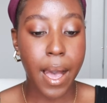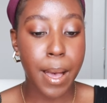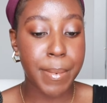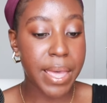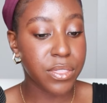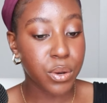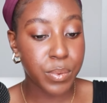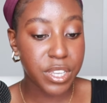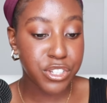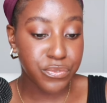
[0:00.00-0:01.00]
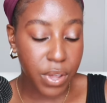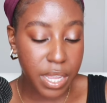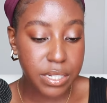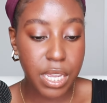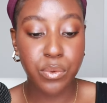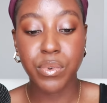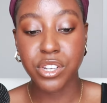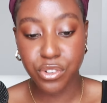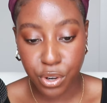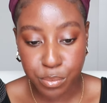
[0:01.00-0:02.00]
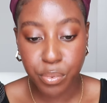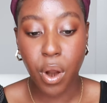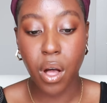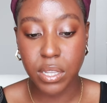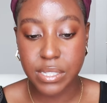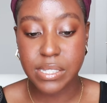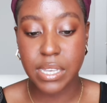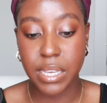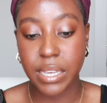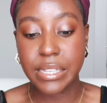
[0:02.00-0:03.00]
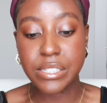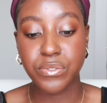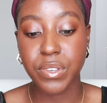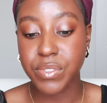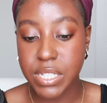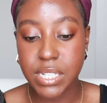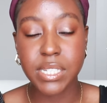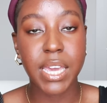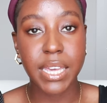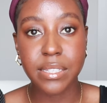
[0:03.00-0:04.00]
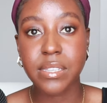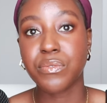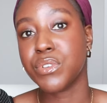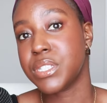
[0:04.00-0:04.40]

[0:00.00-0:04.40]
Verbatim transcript: And their refund and return policy is 15 days